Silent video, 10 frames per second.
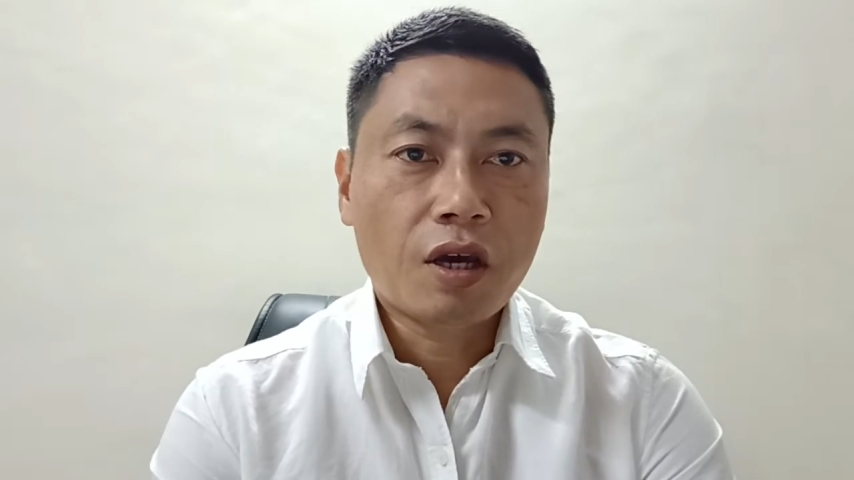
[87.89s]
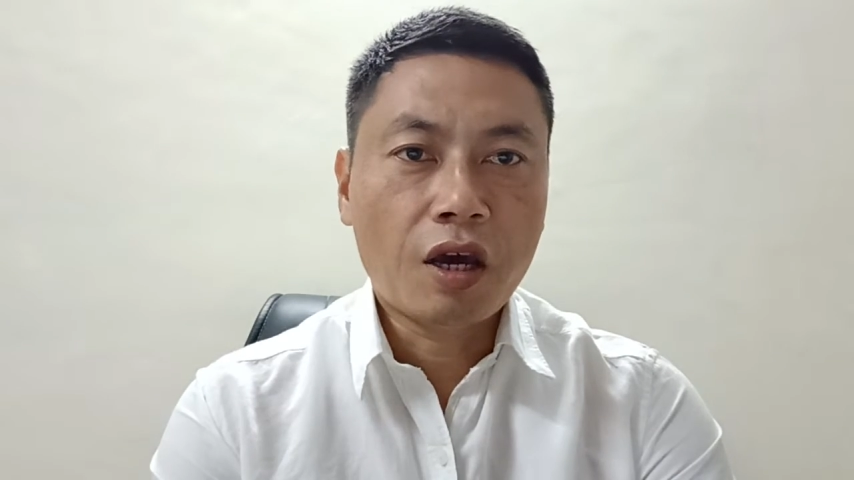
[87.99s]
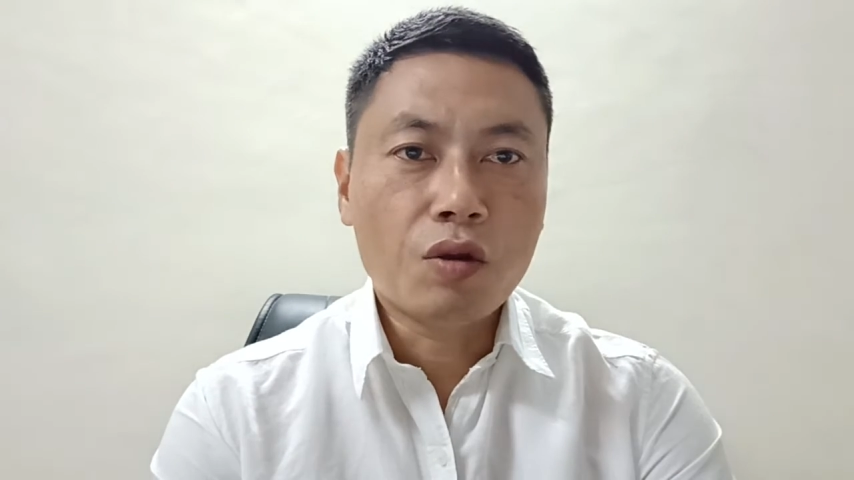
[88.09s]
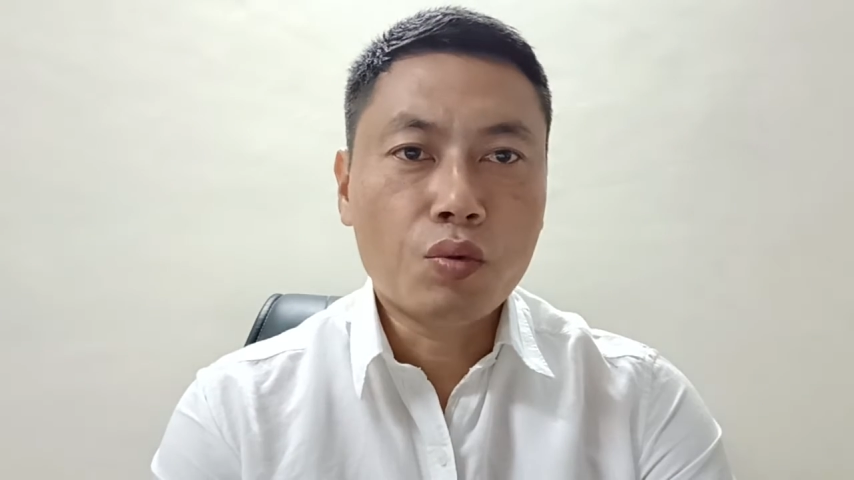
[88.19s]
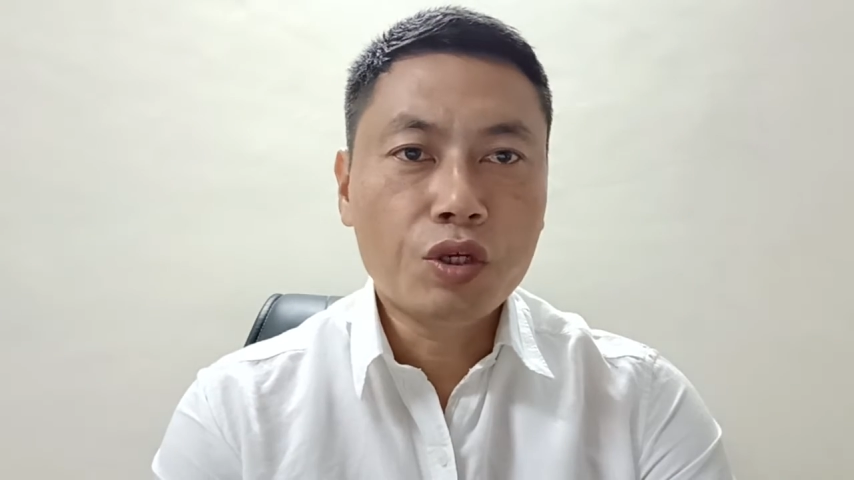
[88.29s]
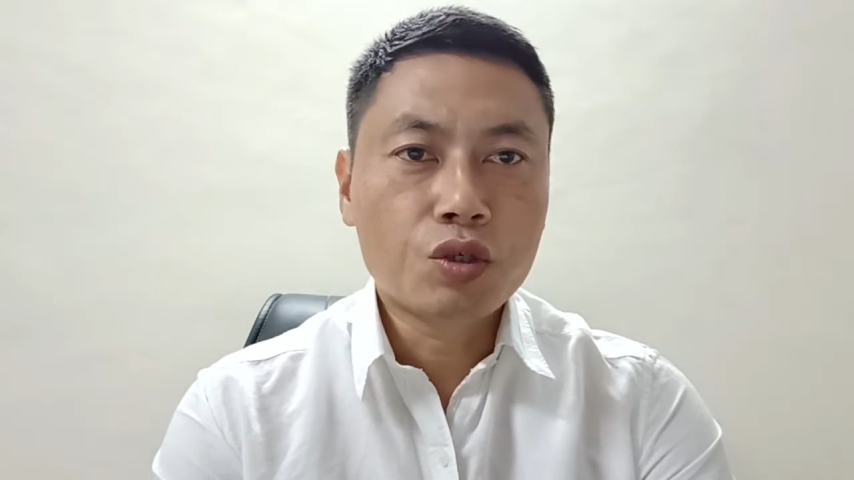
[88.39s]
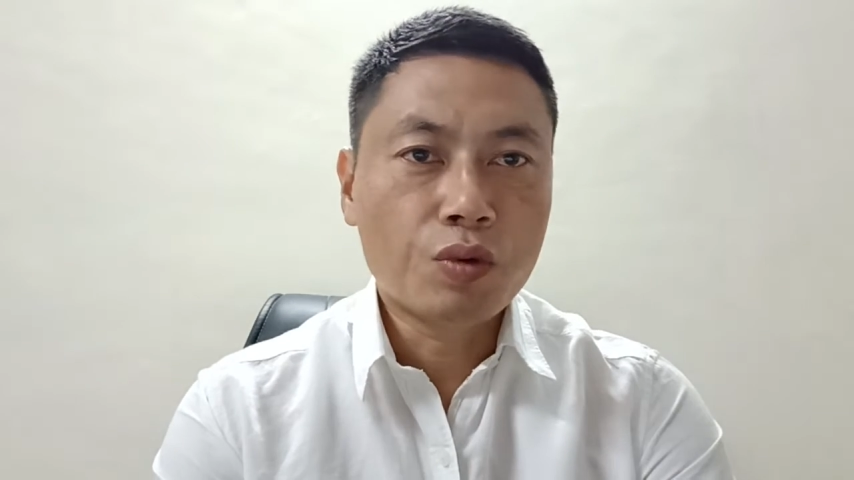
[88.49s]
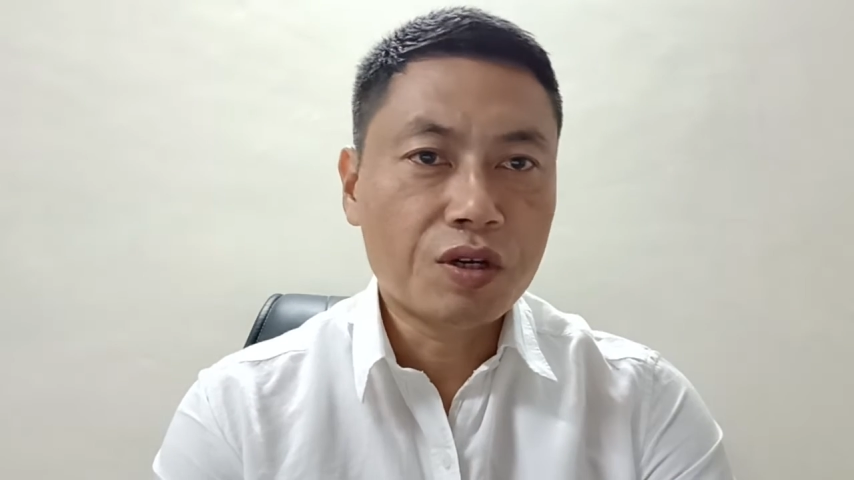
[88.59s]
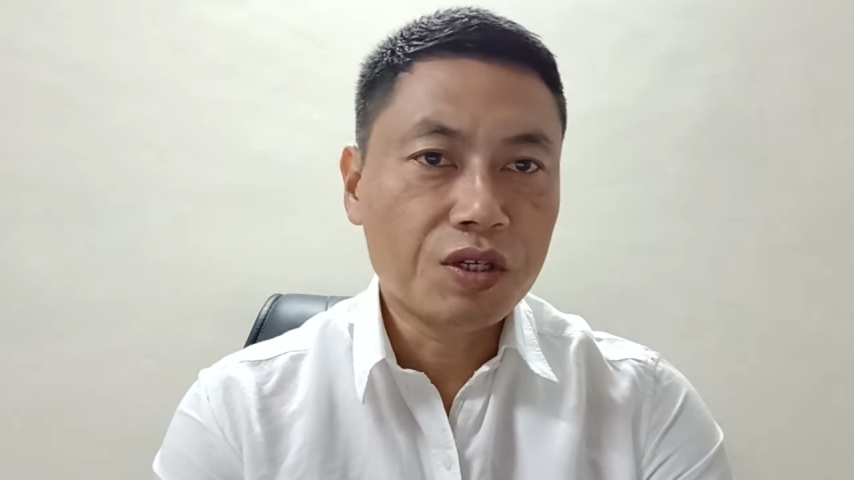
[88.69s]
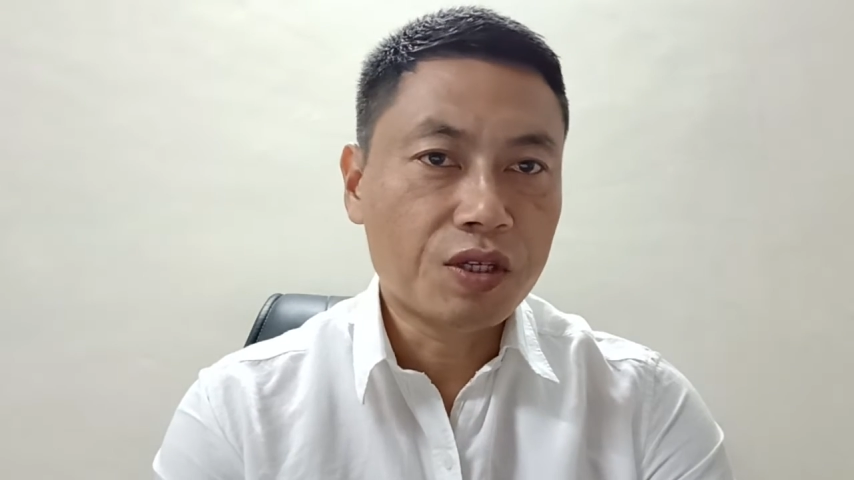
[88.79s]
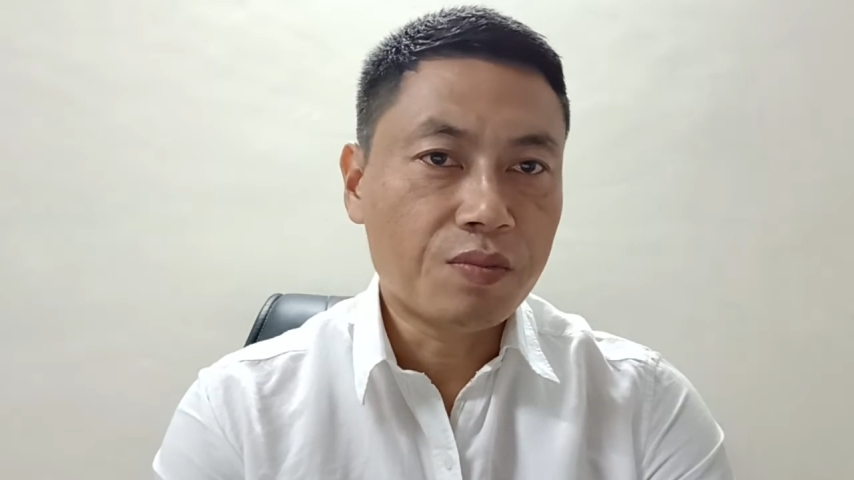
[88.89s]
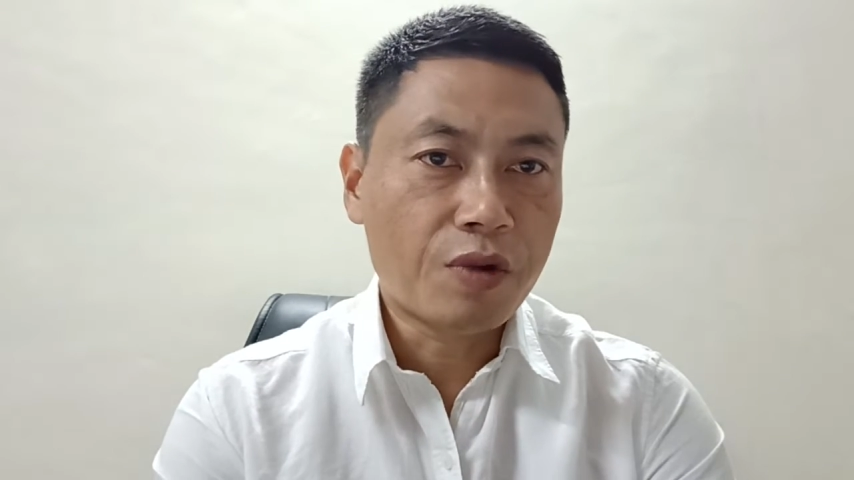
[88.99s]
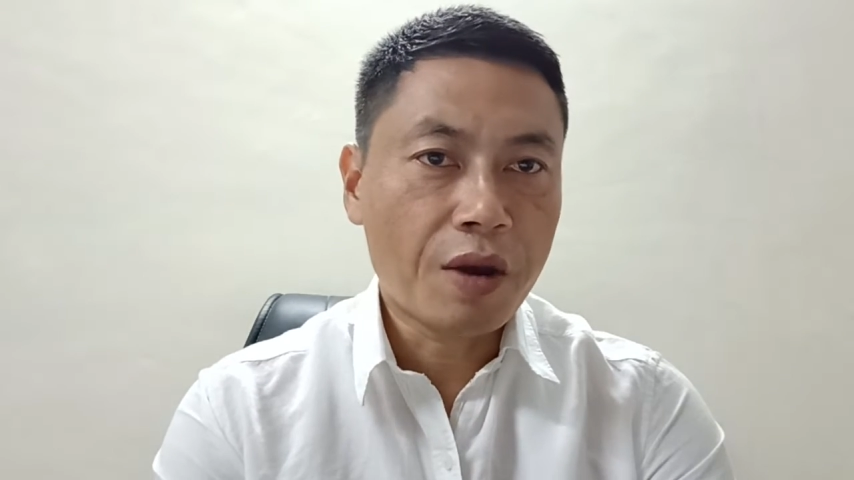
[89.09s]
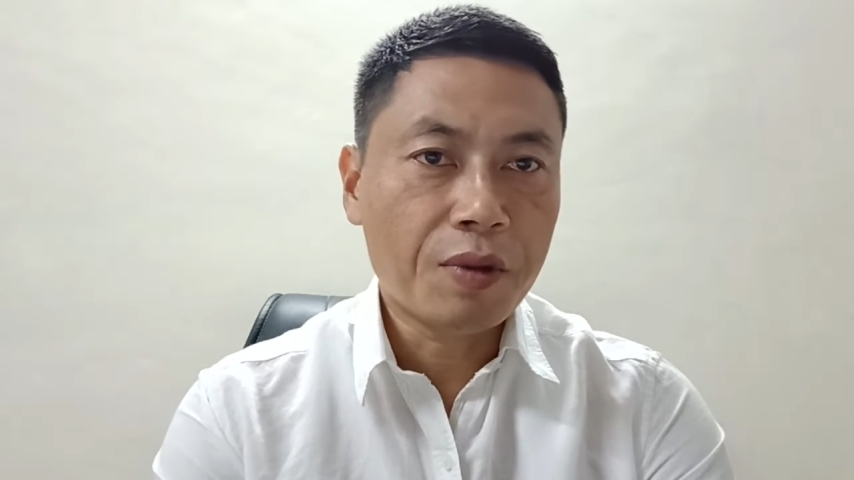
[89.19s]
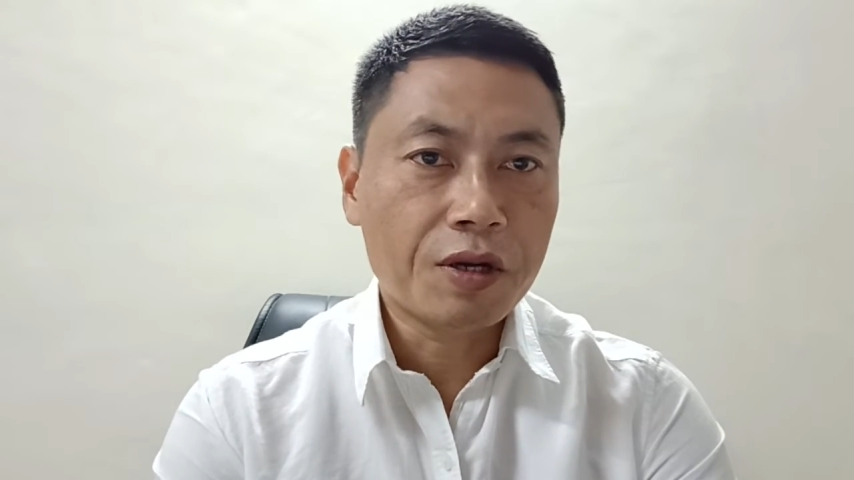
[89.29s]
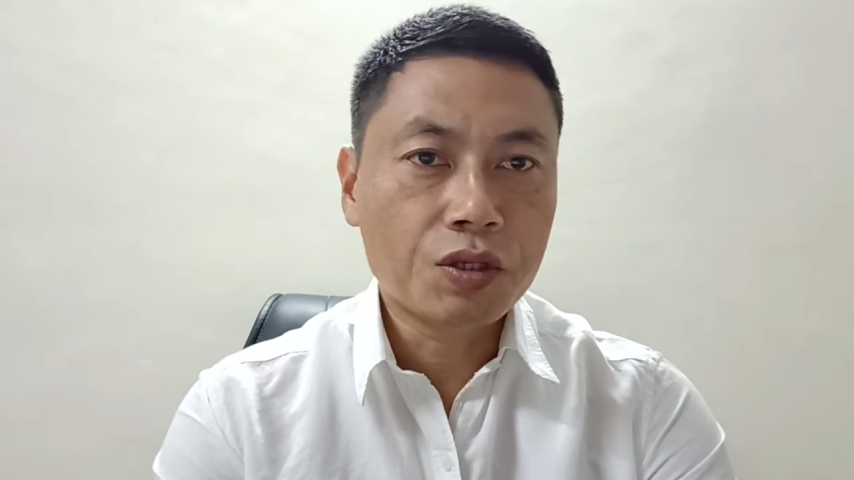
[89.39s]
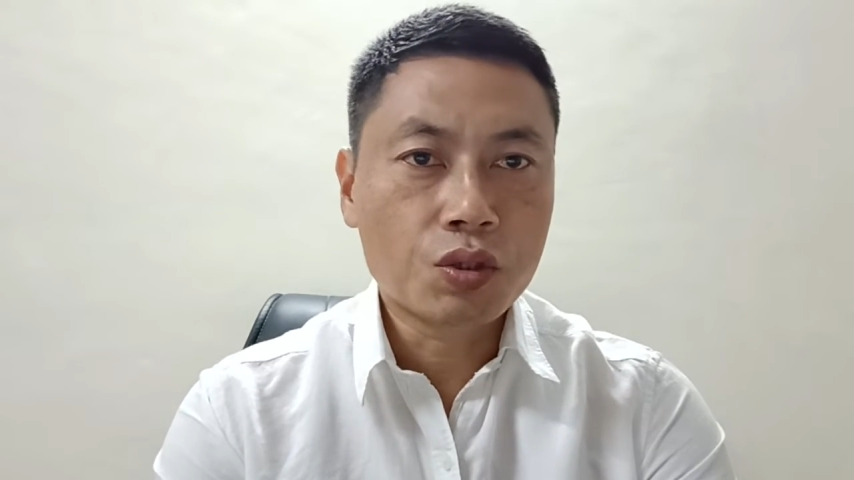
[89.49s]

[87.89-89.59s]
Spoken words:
and which one is the primary